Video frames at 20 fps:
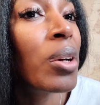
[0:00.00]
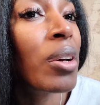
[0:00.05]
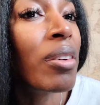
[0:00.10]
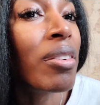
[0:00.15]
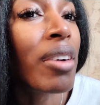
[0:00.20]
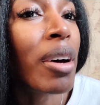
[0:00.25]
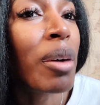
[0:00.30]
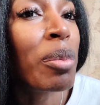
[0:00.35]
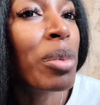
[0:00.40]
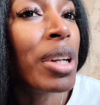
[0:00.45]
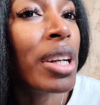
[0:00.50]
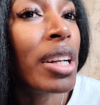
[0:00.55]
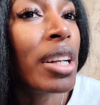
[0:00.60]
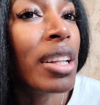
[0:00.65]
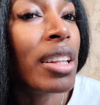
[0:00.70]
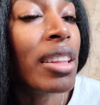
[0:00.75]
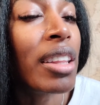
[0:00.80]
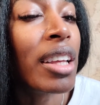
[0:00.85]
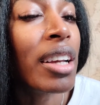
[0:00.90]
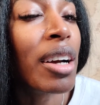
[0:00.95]
if I put
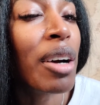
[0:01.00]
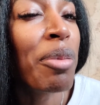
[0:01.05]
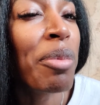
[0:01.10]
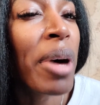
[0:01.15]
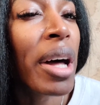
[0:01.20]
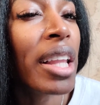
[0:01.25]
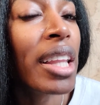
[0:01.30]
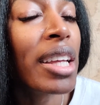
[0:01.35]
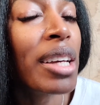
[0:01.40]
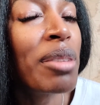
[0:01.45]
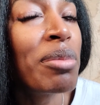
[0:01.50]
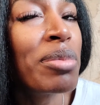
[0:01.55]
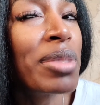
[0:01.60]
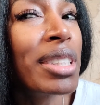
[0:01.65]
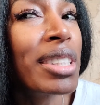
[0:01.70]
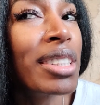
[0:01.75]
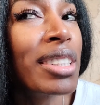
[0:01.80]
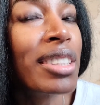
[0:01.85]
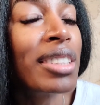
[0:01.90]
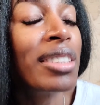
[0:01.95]
anything on my
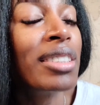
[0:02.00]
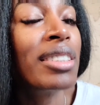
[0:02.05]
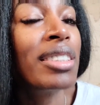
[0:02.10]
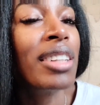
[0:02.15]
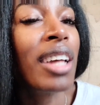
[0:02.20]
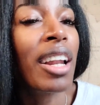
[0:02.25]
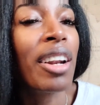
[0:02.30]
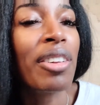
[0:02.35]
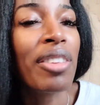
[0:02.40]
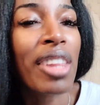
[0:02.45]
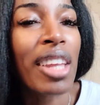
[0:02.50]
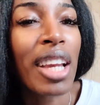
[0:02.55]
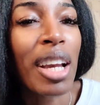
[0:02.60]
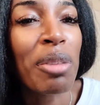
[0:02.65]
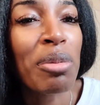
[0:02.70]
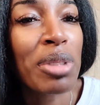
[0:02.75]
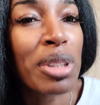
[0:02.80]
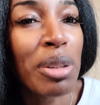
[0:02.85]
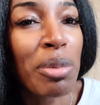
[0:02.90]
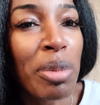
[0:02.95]
lips. I don't think
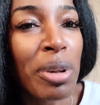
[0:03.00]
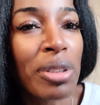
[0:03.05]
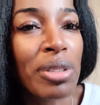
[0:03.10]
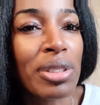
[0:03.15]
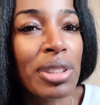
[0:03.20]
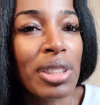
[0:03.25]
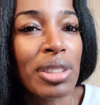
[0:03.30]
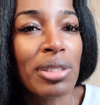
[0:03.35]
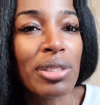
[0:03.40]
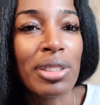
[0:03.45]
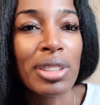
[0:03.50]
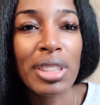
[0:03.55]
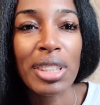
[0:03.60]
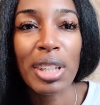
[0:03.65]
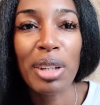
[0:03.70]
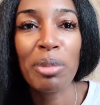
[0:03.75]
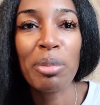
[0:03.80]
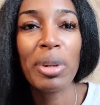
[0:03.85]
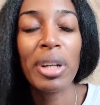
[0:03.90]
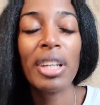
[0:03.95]
I'm supposed to
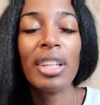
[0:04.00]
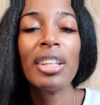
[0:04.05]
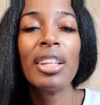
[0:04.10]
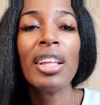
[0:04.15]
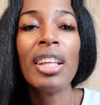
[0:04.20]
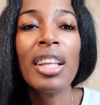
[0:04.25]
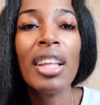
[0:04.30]
still, but